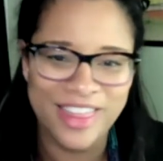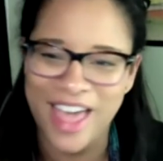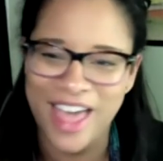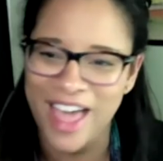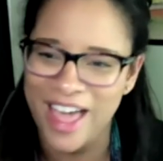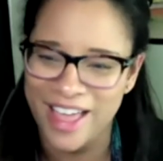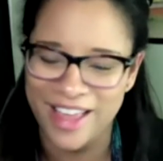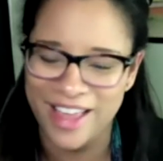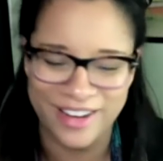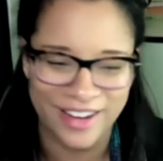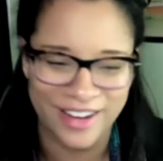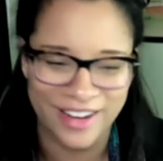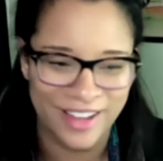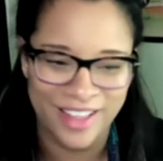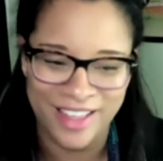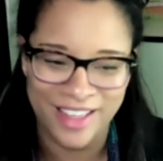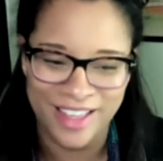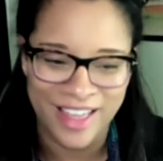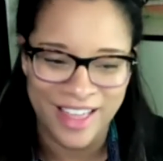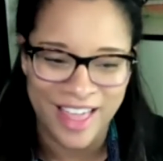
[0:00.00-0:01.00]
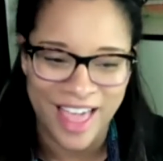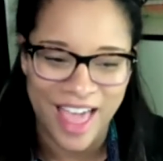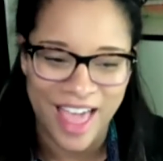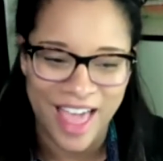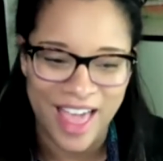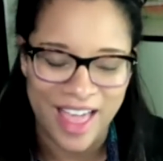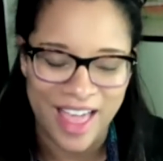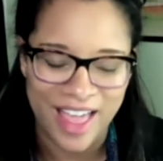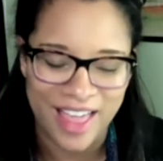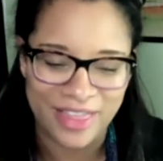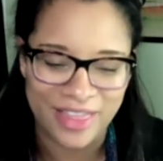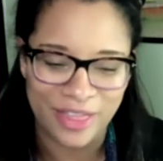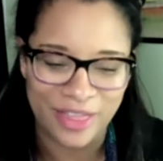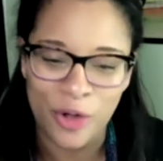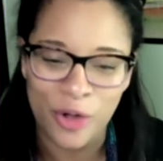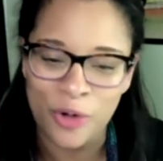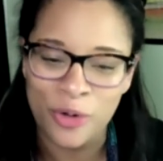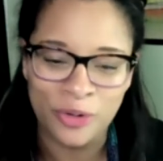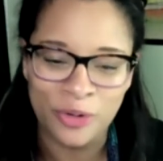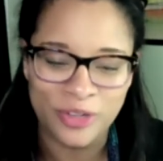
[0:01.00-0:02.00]
that at
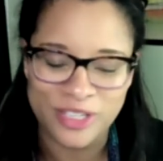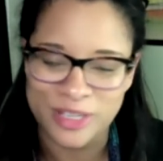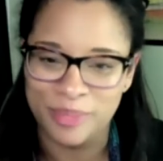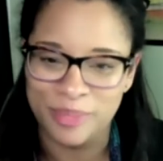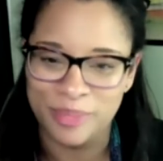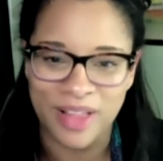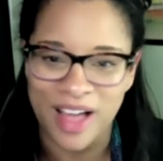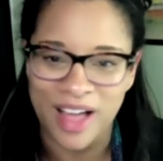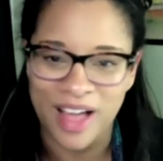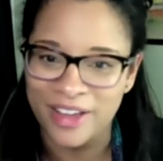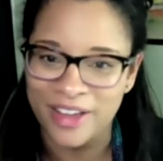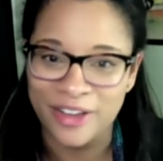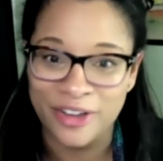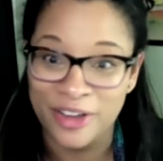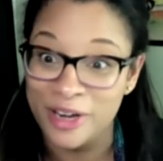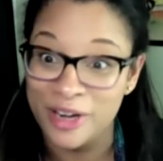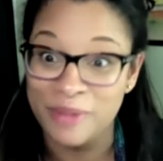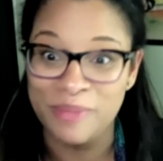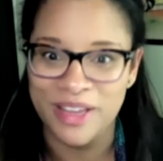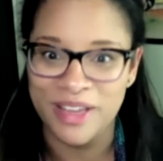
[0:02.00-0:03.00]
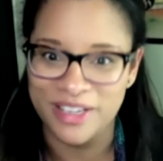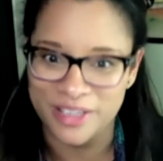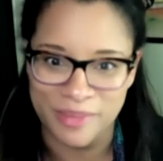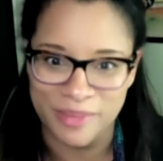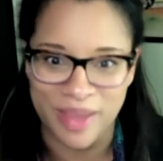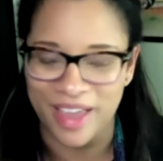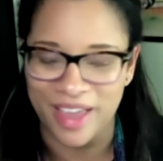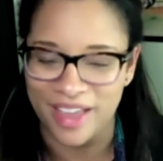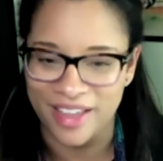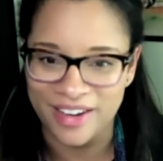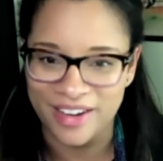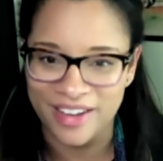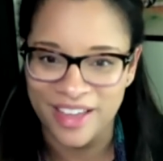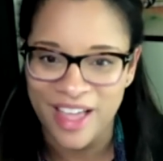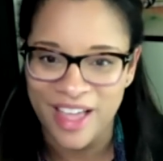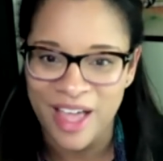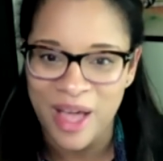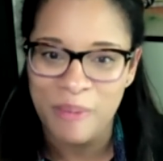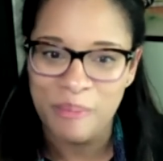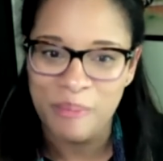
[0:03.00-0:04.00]
local supply couldn't meet demand,
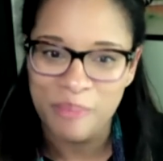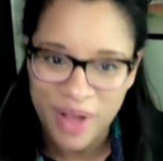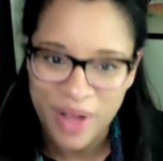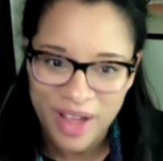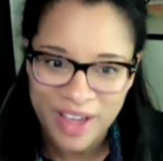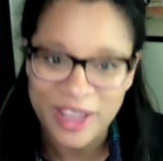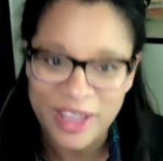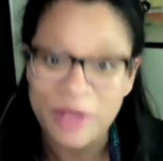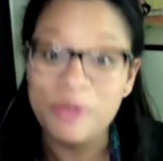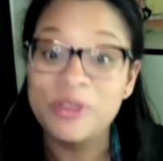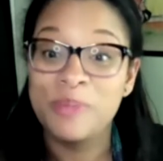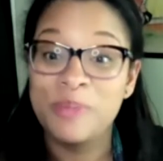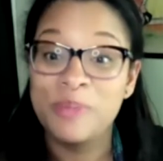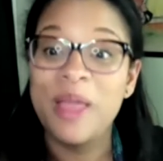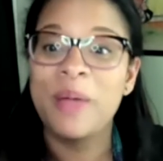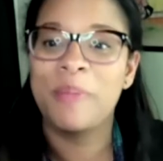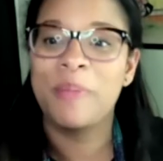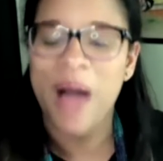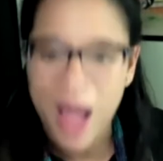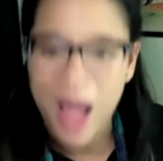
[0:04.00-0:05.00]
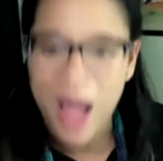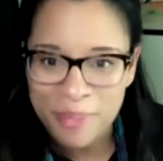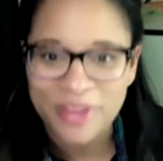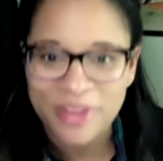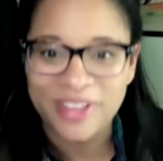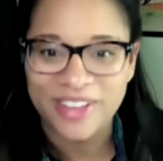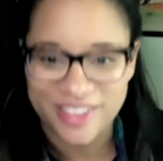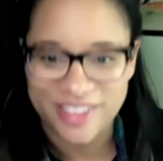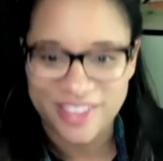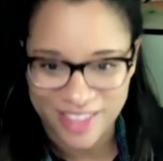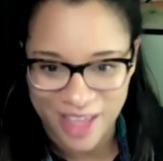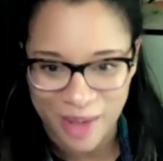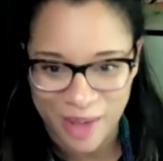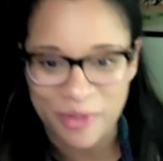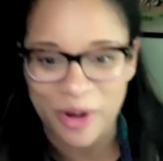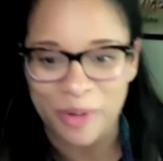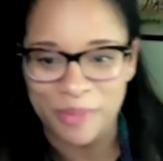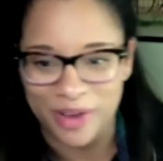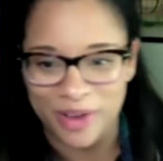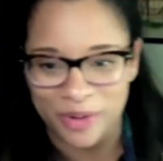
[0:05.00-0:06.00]
but he was being populist in that
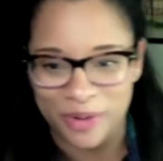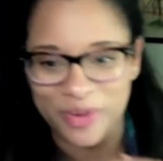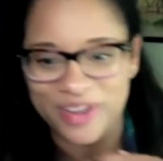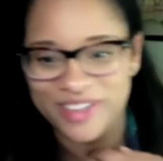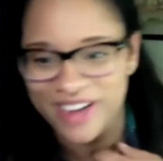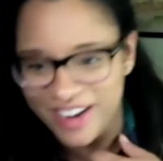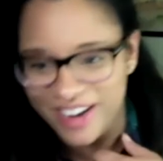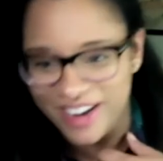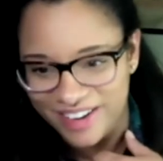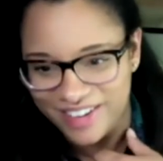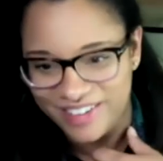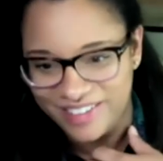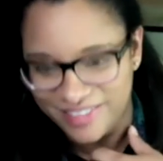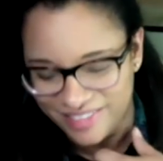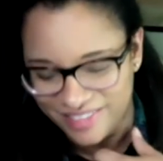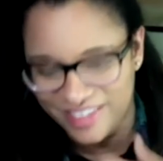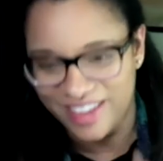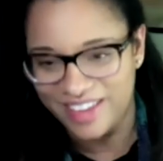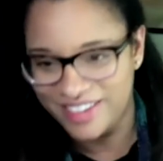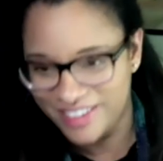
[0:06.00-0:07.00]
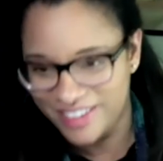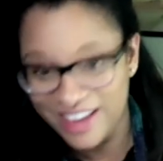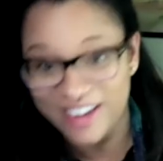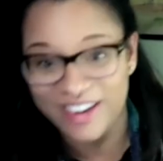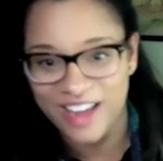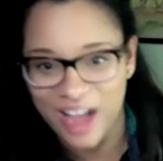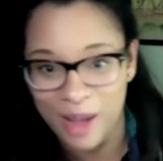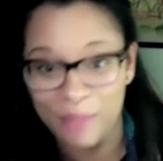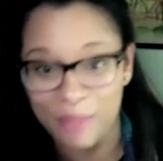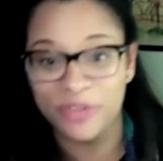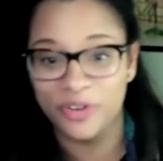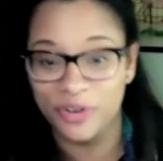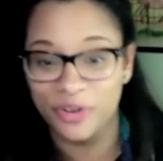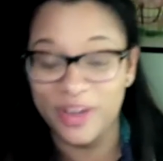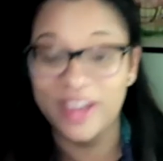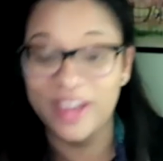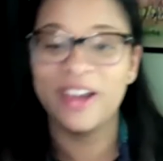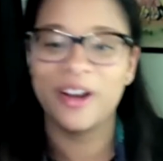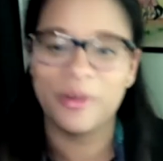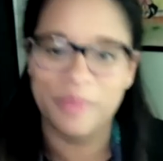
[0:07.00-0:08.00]
moment, which I didn't, it didn't come through
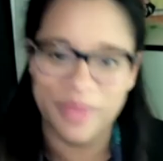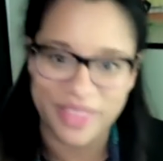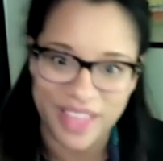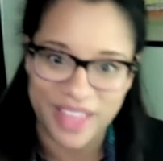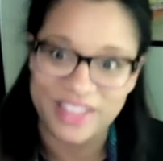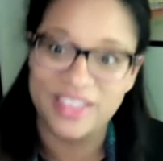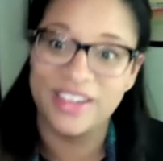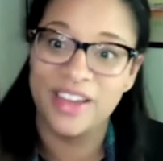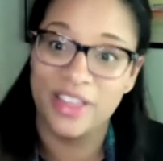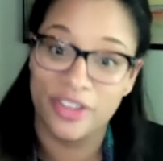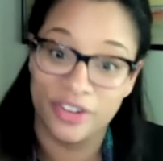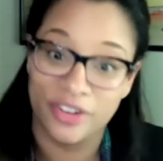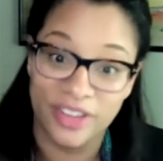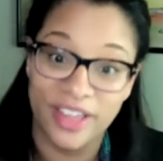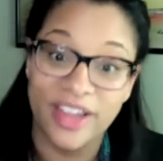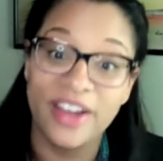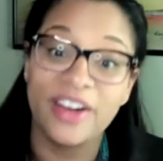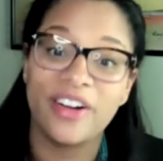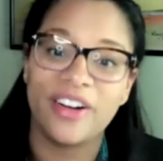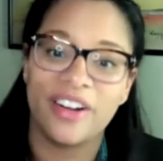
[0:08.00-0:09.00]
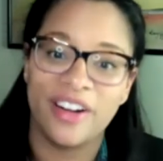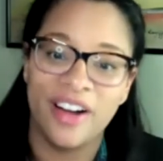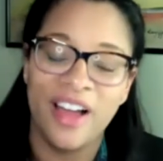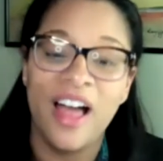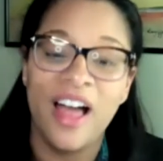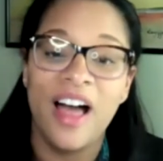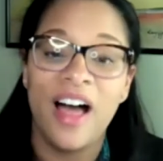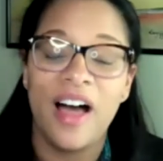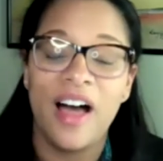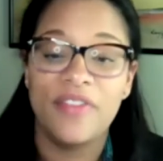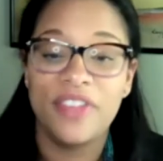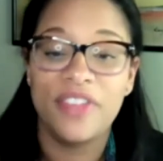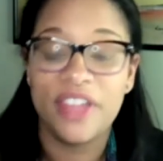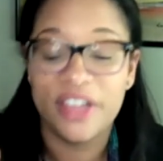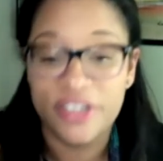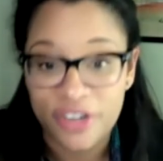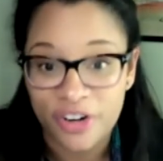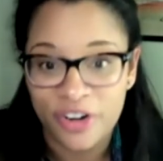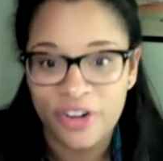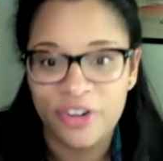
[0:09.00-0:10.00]
here, but that's another layer of the
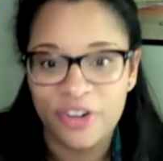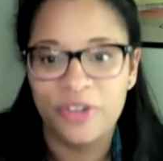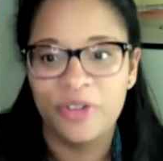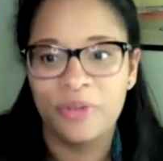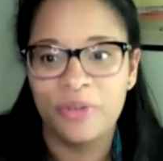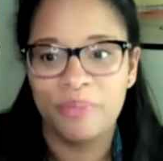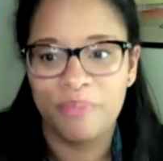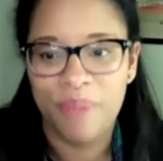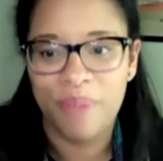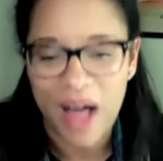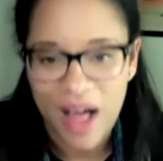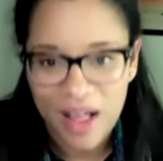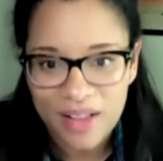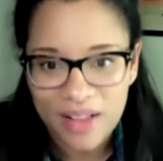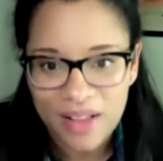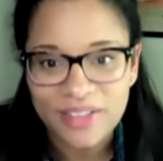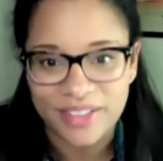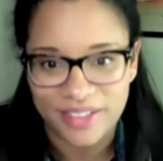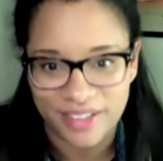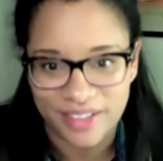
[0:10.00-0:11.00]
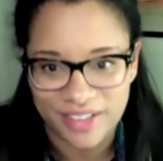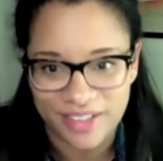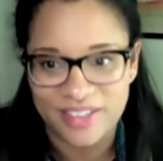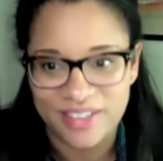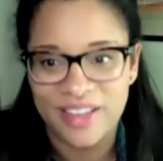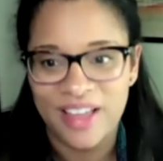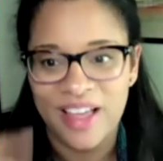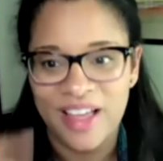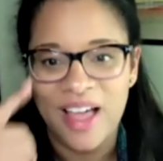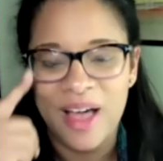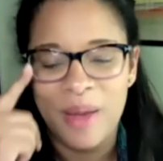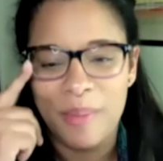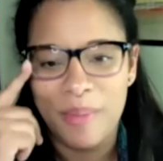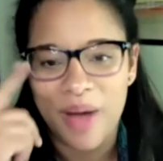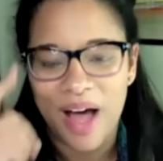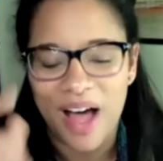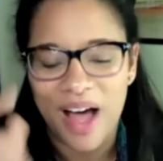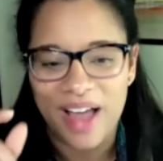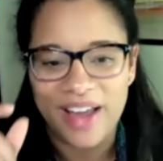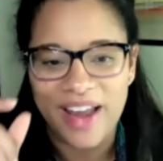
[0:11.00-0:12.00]
internal politics
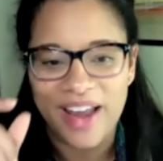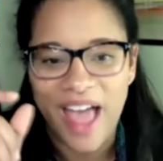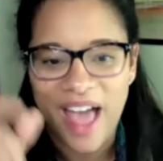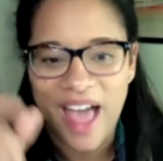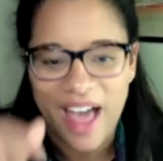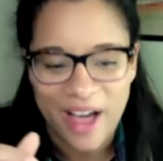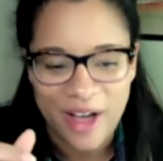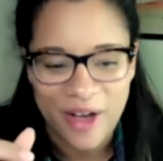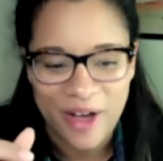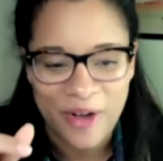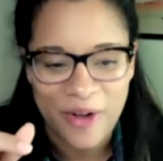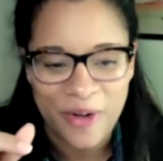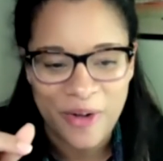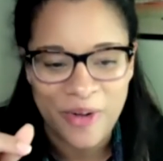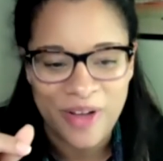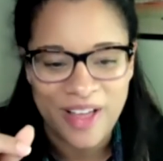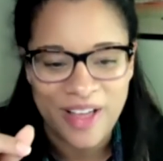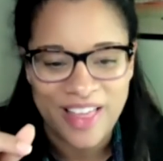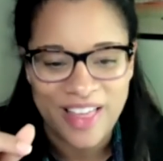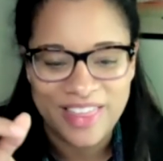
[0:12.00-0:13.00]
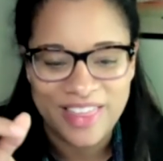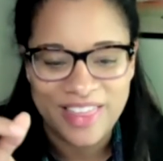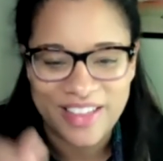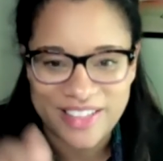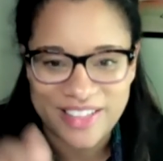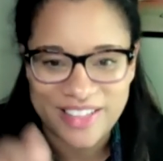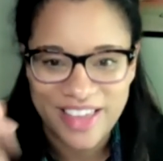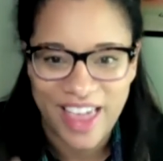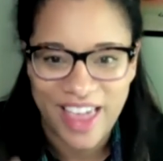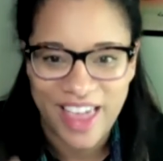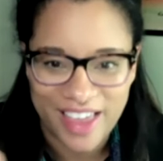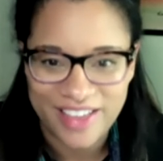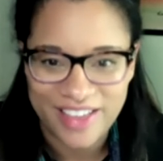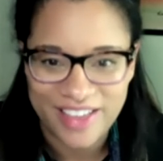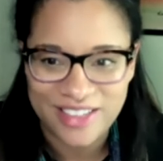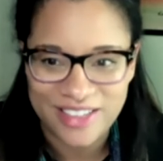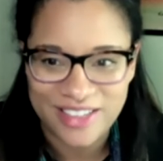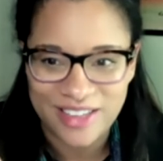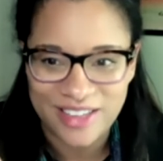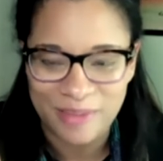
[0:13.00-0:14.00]
behind how this
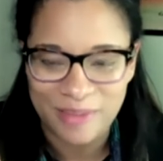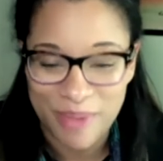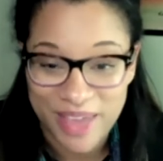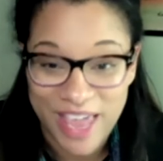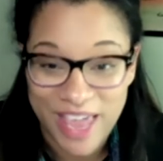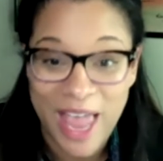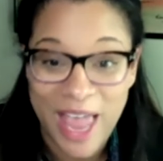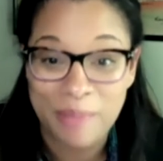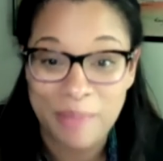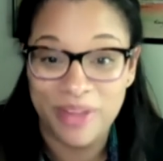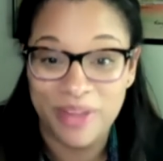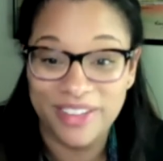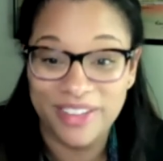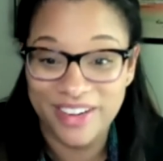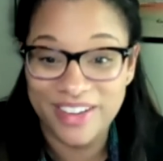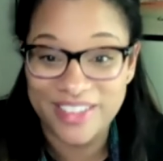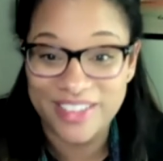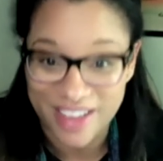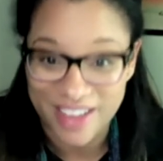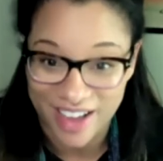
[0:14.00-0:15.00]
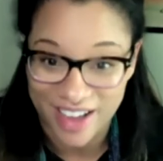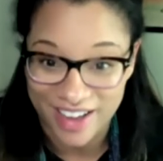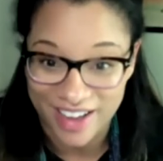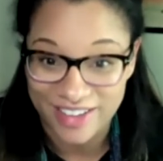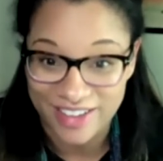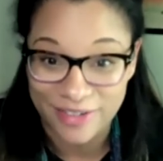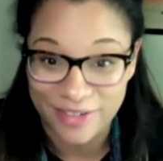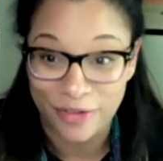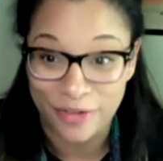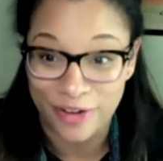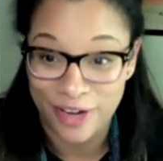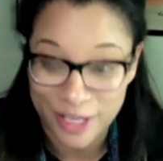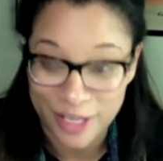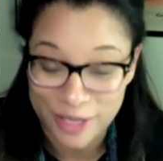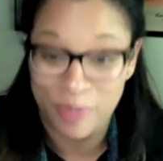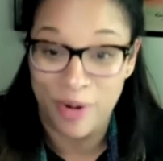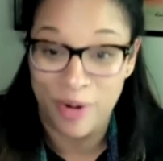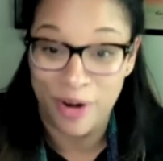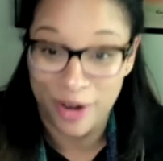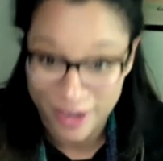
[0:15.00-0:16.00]
case became politicized for his
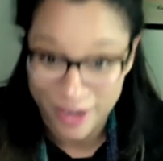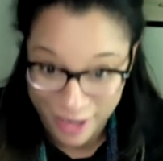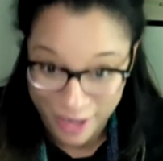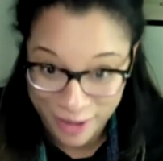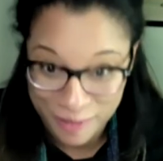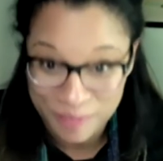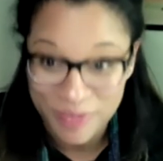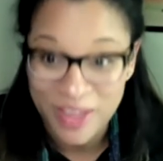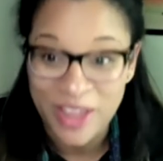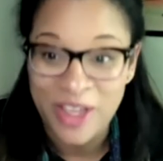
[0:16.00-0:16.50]
party,